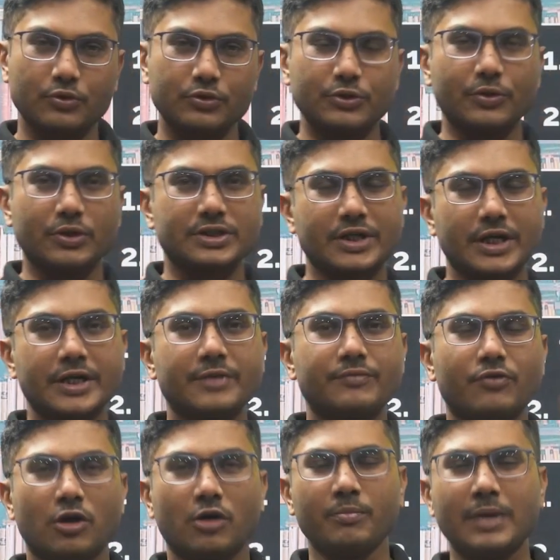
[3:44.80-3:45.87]
you are studying
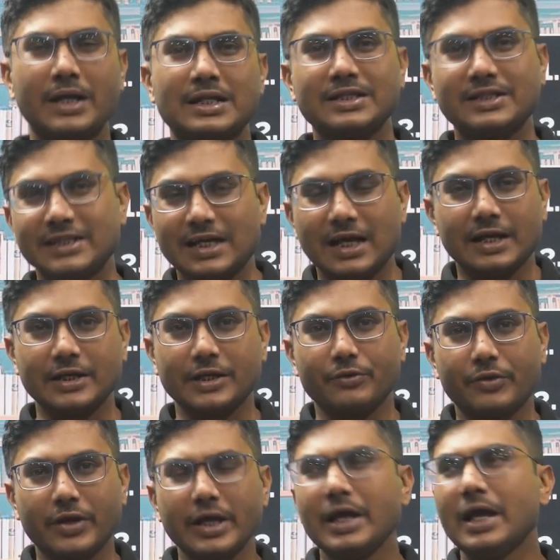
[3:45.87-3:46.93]
from NCERT
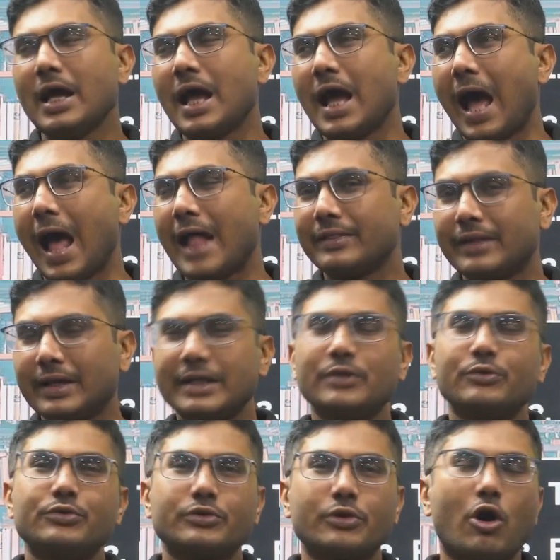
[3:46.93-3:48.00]
today, and then
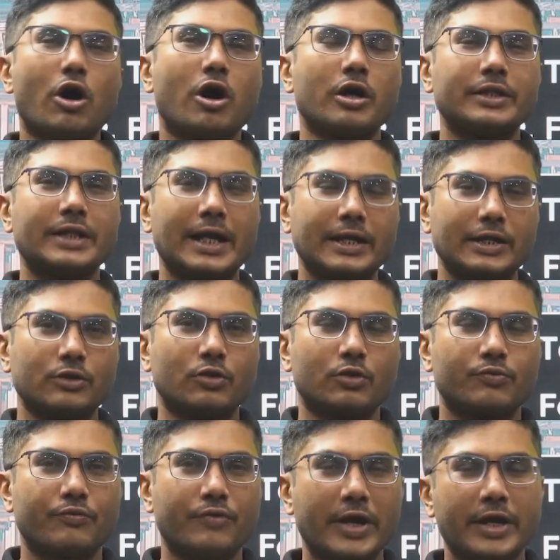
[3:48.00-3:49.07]
you saw that your
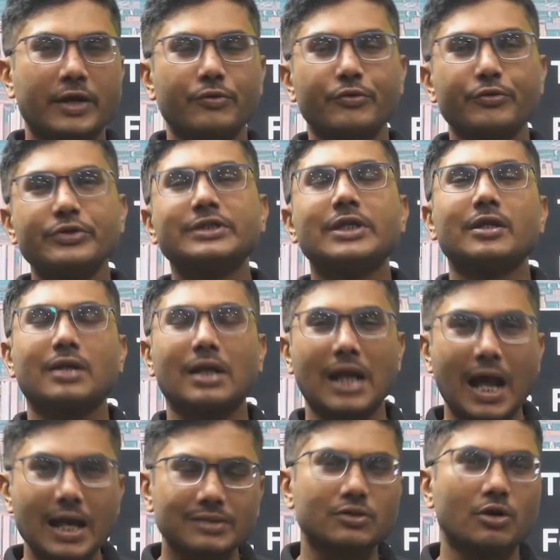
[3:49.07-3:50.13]
friend who is a
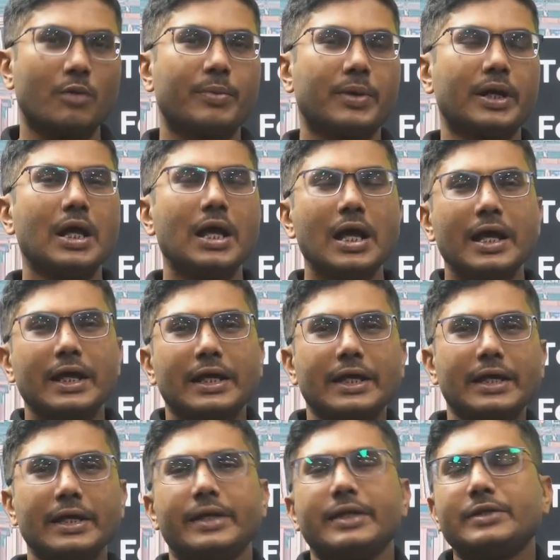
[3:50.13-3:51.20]
class topper,
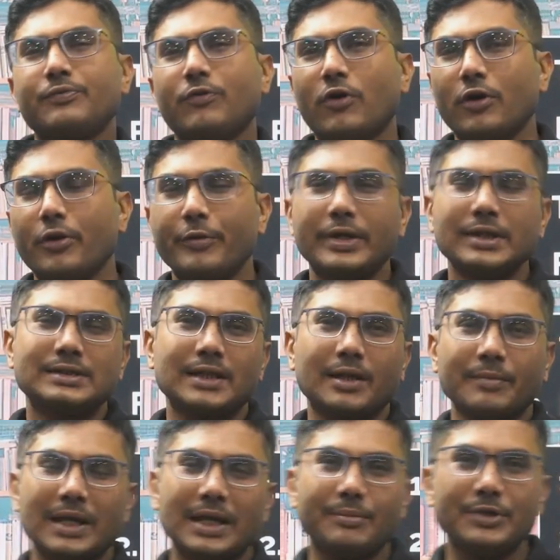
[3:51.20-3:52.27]
he is following
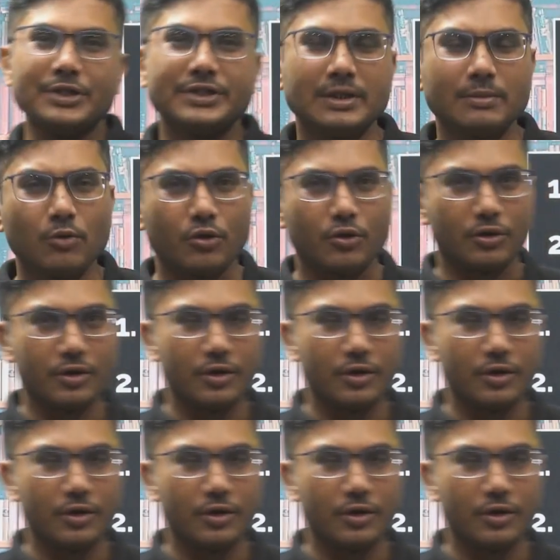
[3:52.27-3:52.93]
some ABC book.